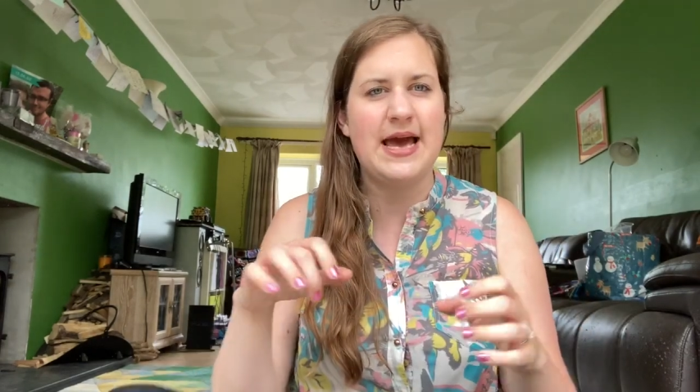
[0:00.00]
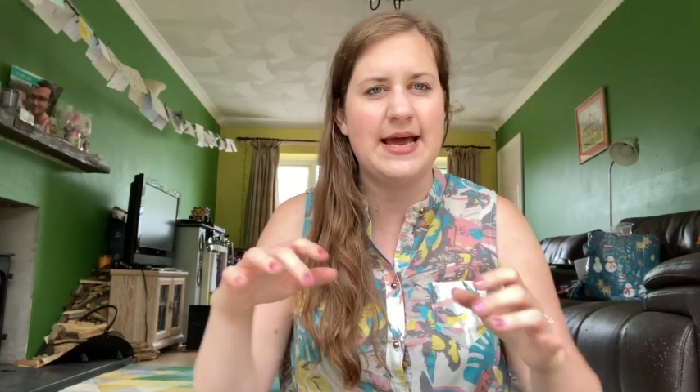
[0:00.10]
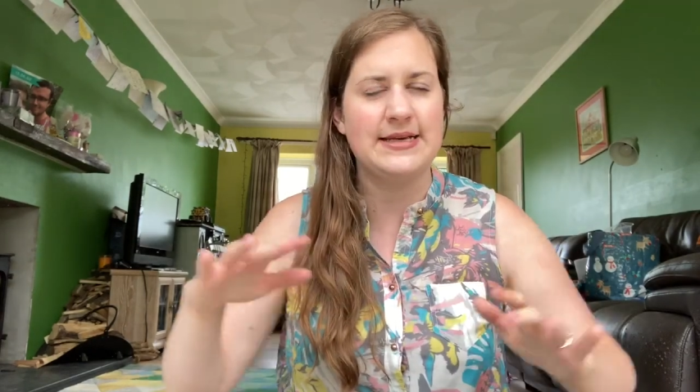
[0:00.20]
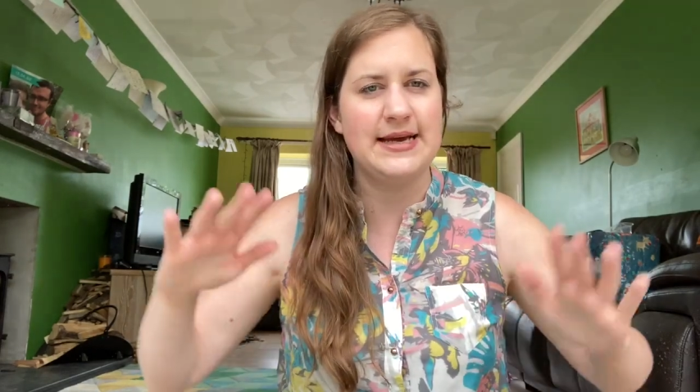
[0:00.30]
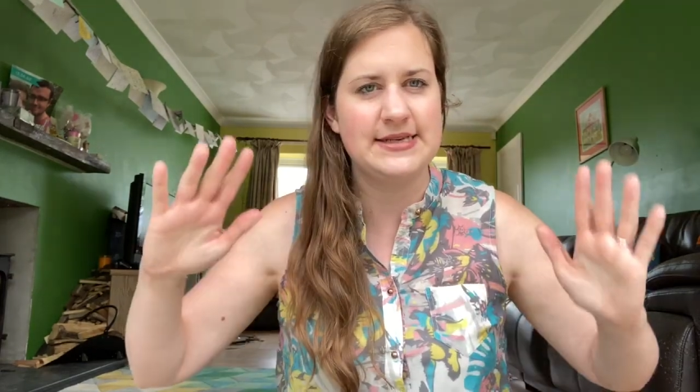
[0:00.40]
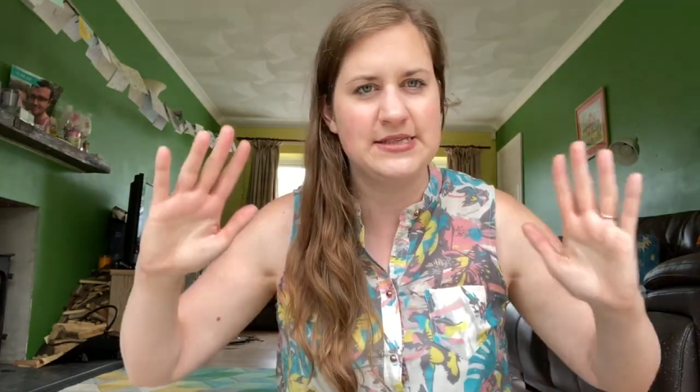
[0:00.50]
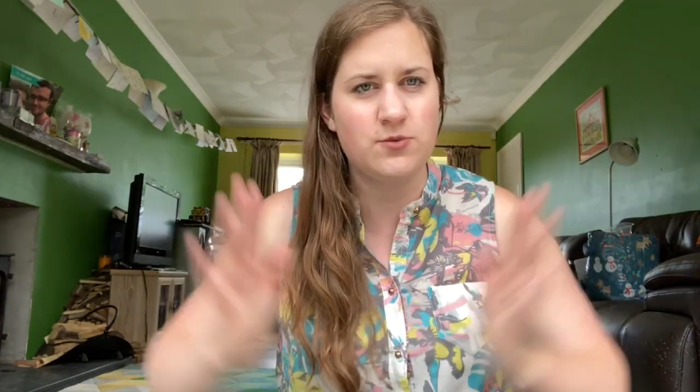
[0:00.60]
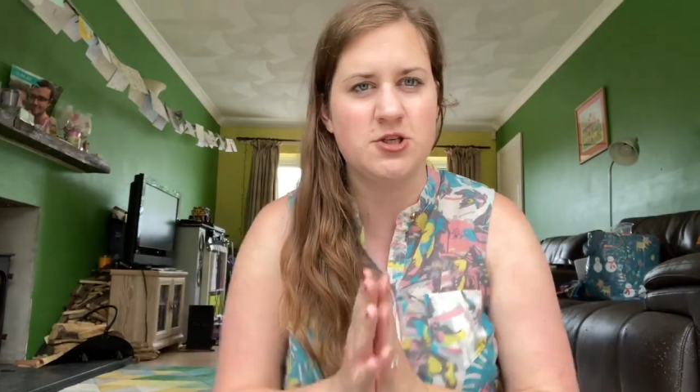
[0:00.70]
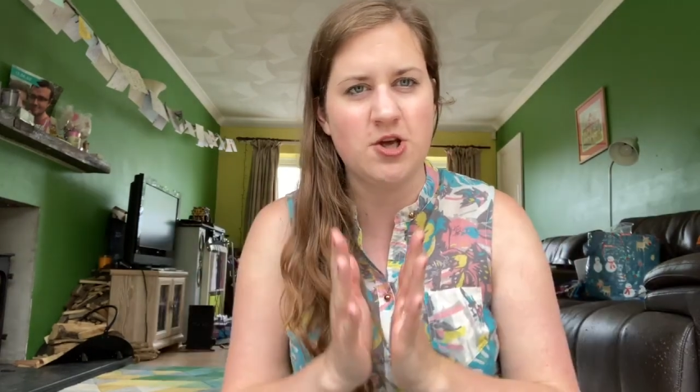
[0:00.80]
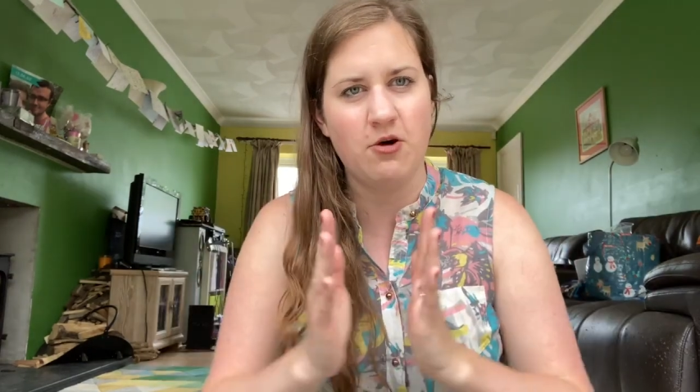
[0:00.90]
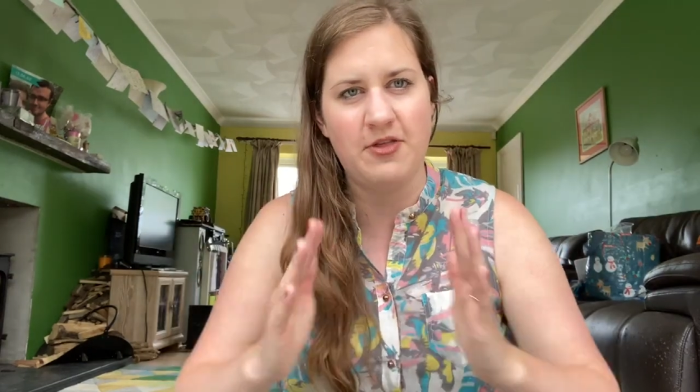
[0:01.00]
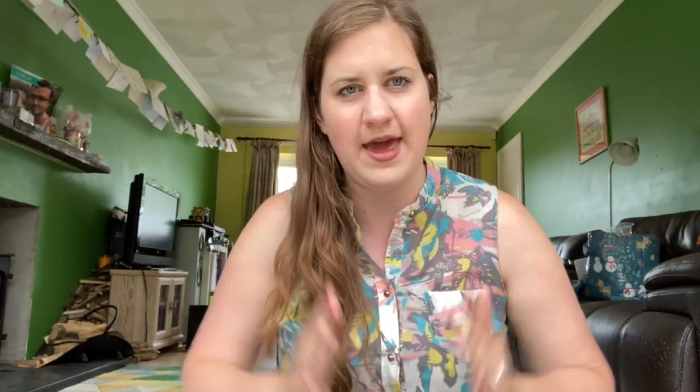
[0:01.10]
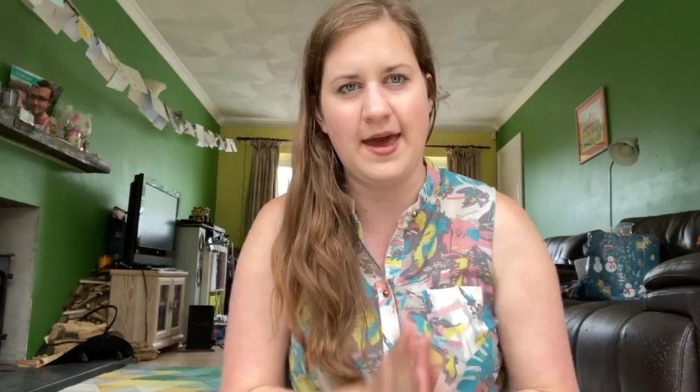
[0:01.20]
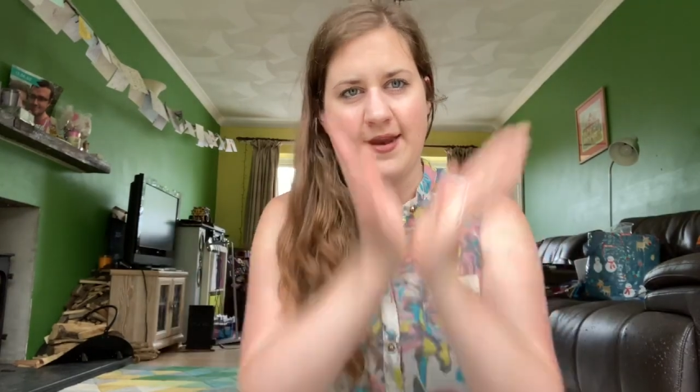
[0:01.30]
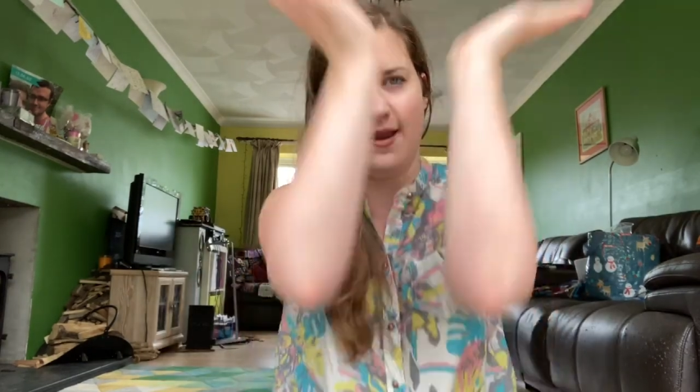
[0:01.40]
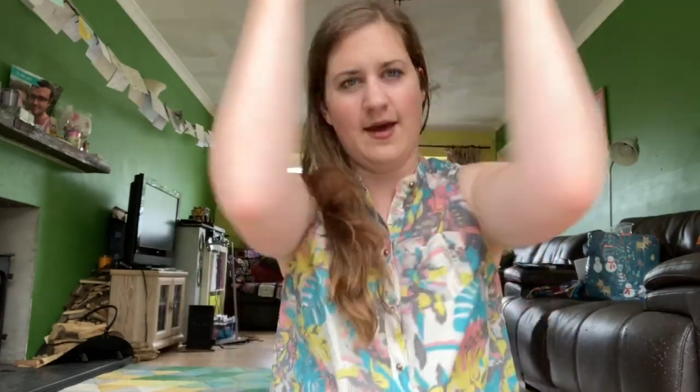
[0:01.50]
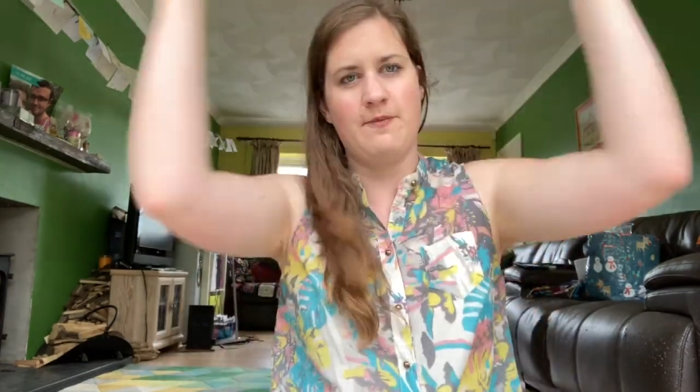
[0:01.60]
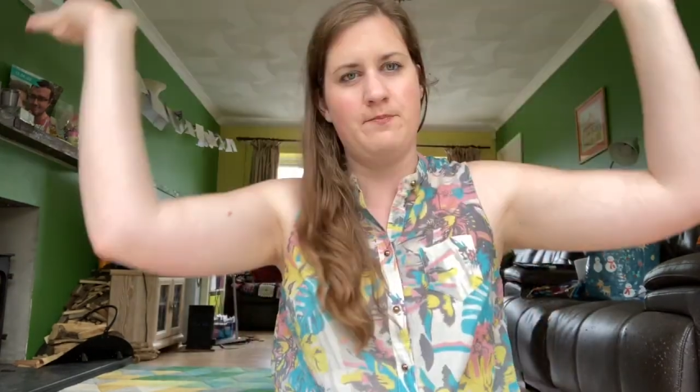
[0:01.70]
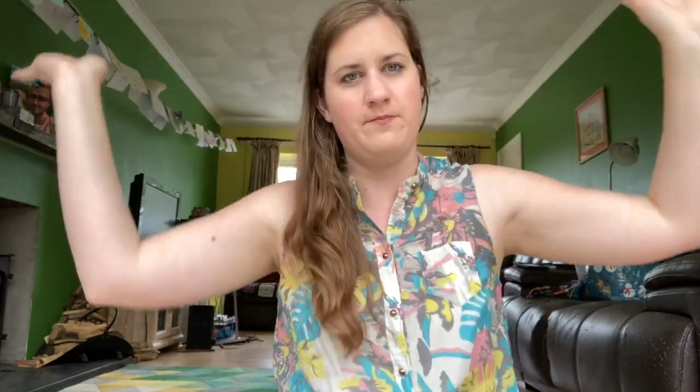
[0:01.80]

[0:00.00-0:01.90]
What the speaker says: and it squished the whole thing and like